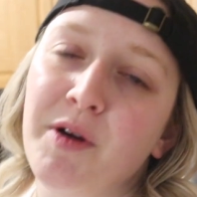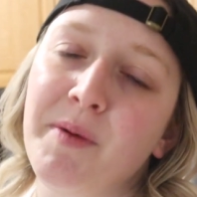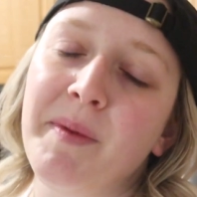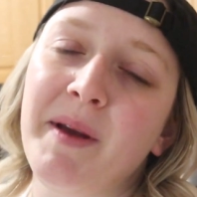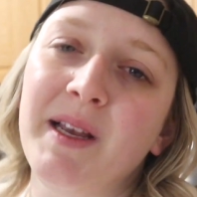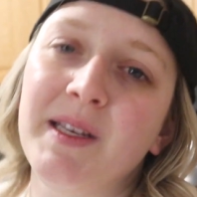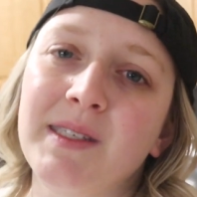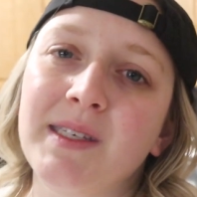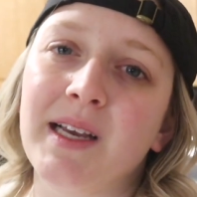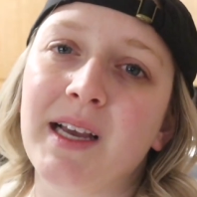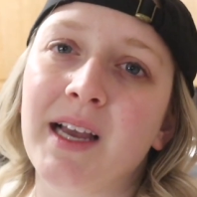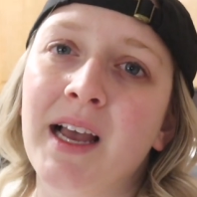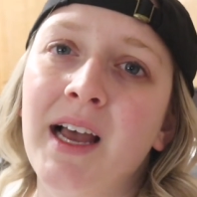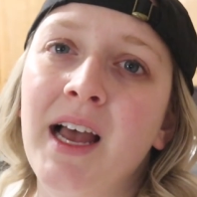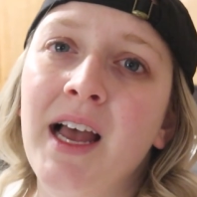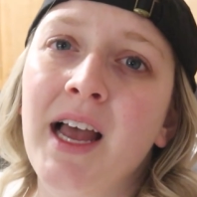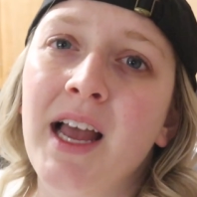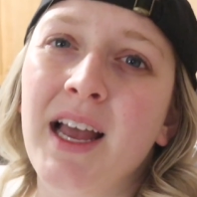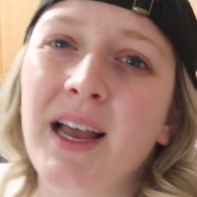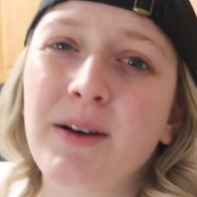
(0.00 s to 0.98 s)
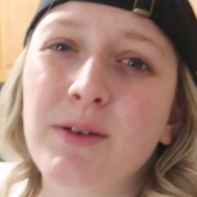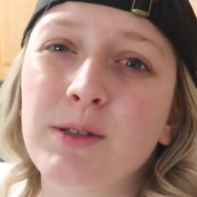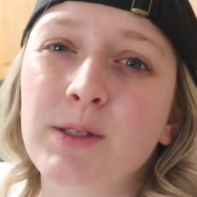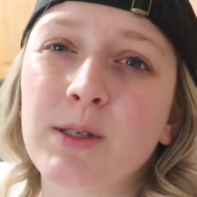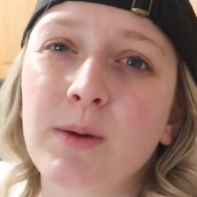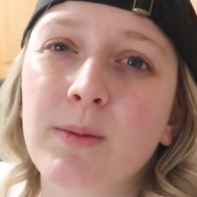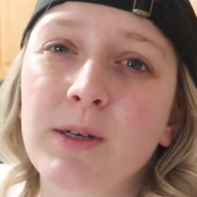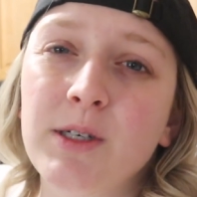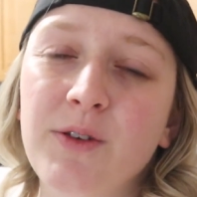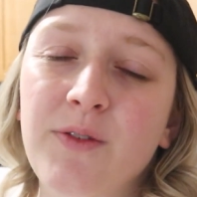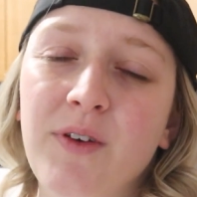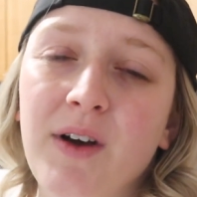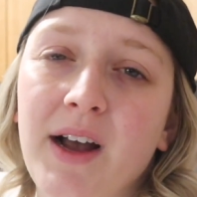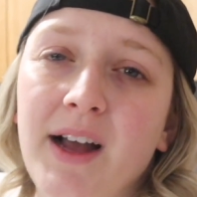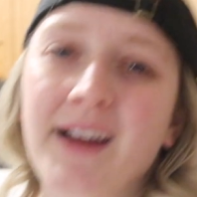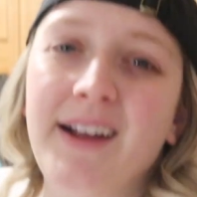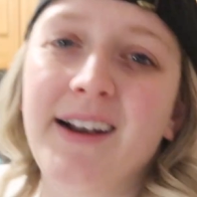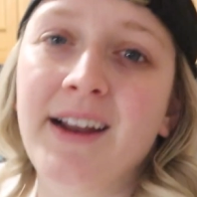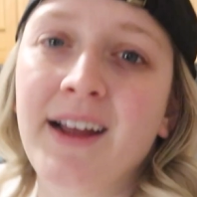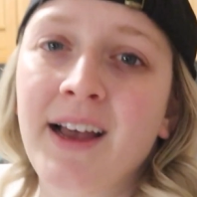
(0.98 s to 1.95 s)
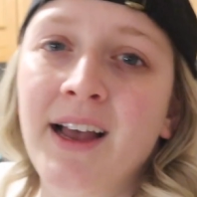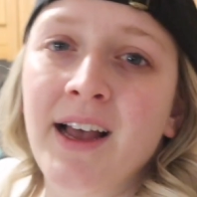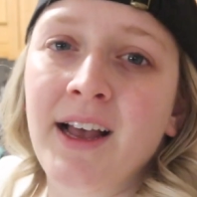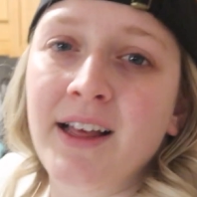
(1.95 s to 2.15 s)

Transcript: amazing. It was so much fun.